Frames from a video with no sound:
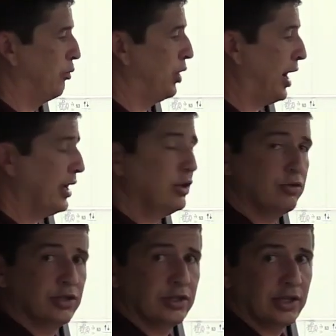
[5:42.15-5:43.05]
When I
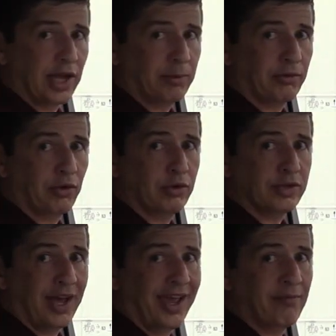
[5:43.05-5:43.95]
use this adaptive
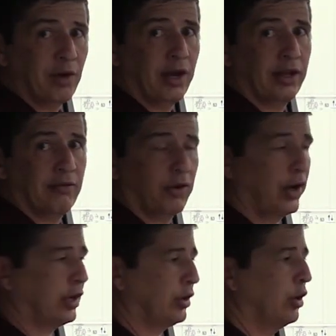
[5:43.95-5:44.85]
cruise, I have mine in the
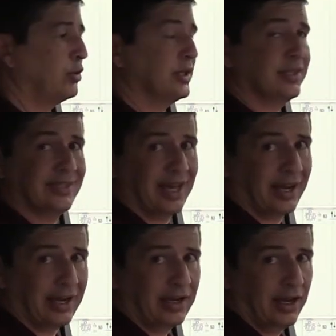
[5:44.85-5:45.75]
very closest
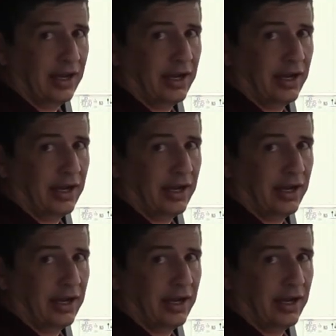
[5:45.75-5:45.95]
setting,